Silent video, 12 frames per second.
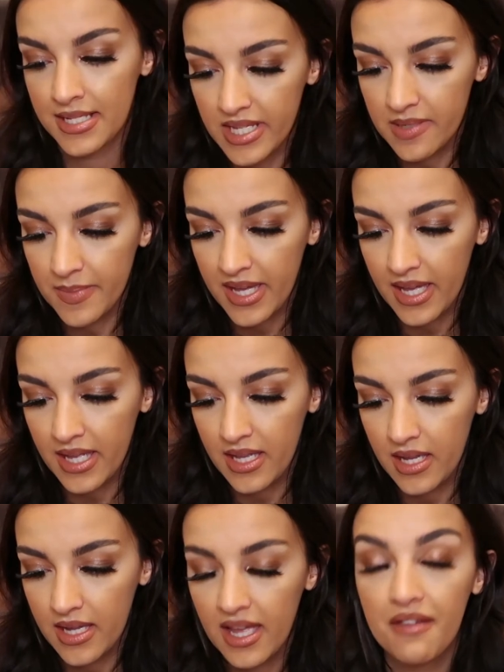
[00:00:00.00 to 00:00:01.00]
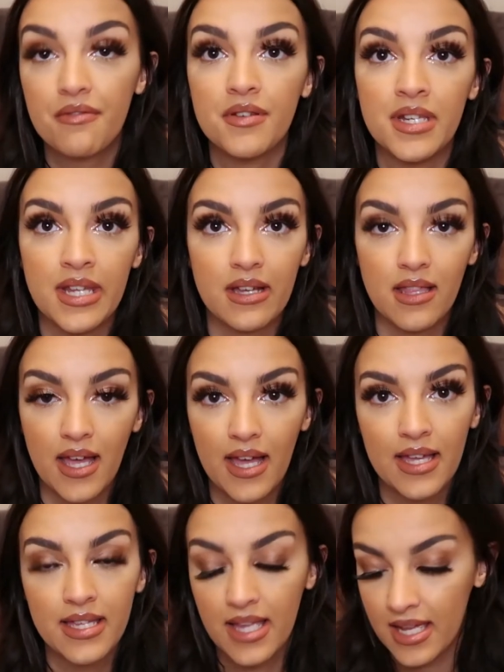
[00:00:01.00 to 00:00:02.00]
It's by Catherine Nicolai,